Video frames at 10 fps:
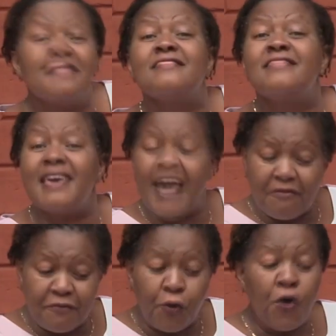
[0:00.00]

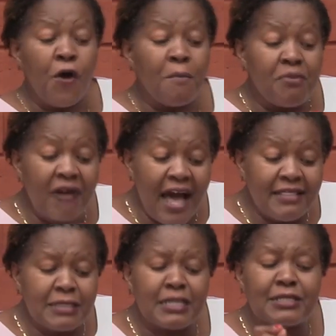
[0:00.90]
Therefore,
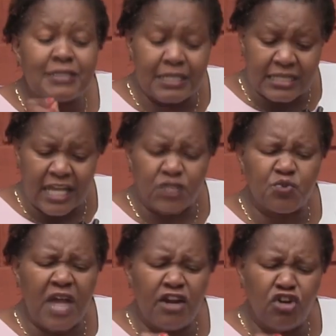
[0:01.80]
brothers and sisters,
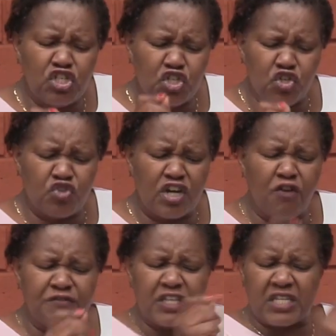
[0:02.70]
we are not children
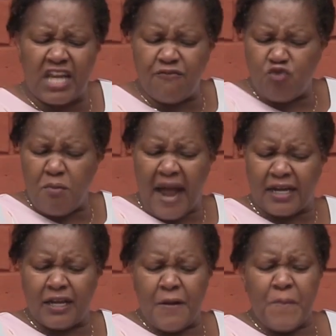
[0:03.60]
of the slave
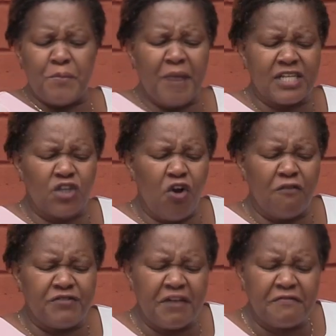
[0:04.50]
woman, but
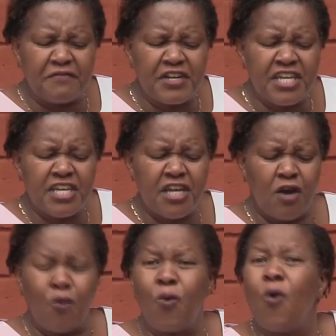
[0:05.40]
of the free
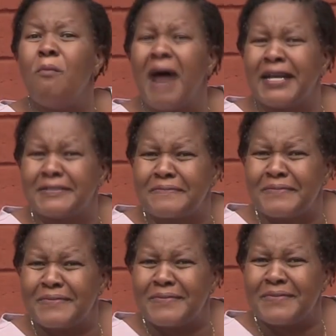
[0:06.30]
woman.
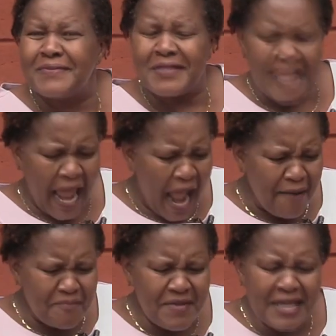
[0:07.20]

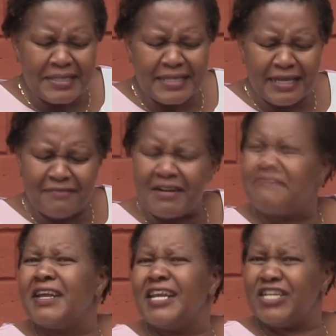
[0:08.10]
Amazing
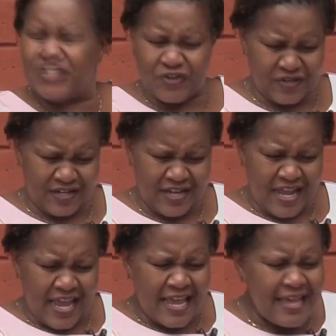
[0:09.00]
revelation
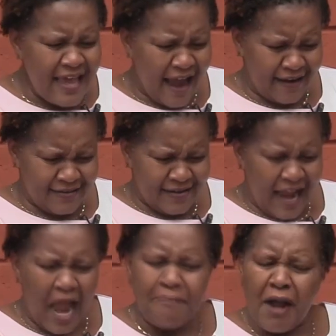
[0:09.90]
here
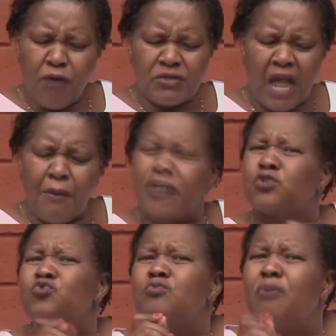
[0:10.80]
about our
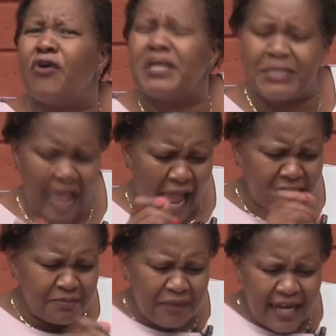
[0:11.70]
two boys
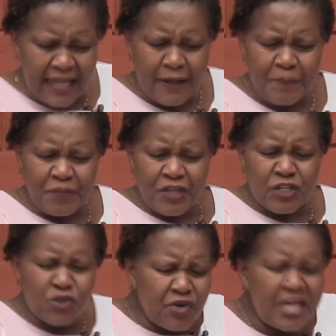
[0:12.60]
at play
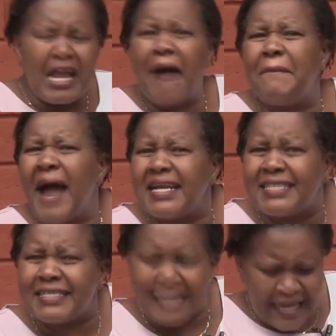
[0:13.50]
during a
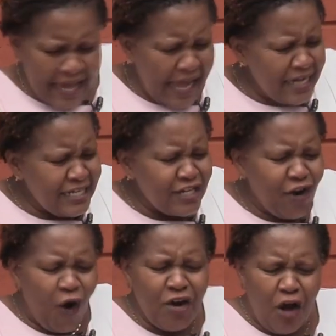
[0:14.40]
party held in
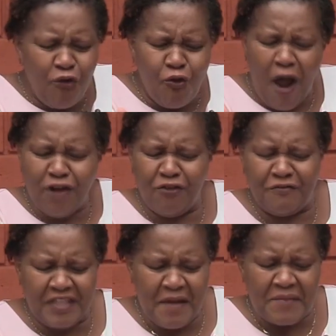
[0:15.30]
honor of one
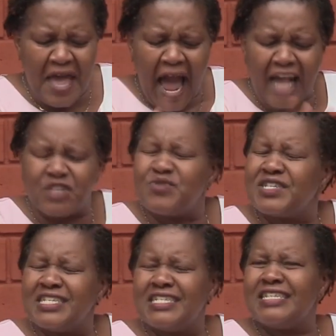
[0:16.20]
of them, as we
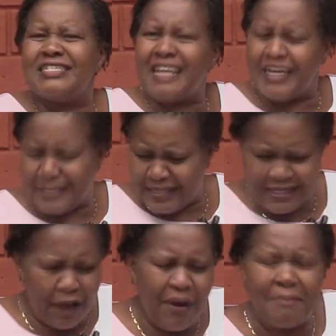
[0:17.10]
read in
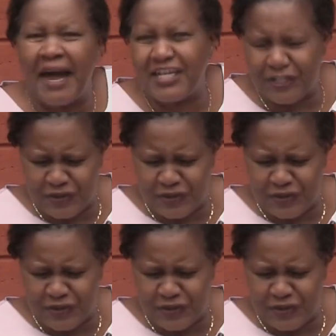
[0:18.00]
Genesis, our bite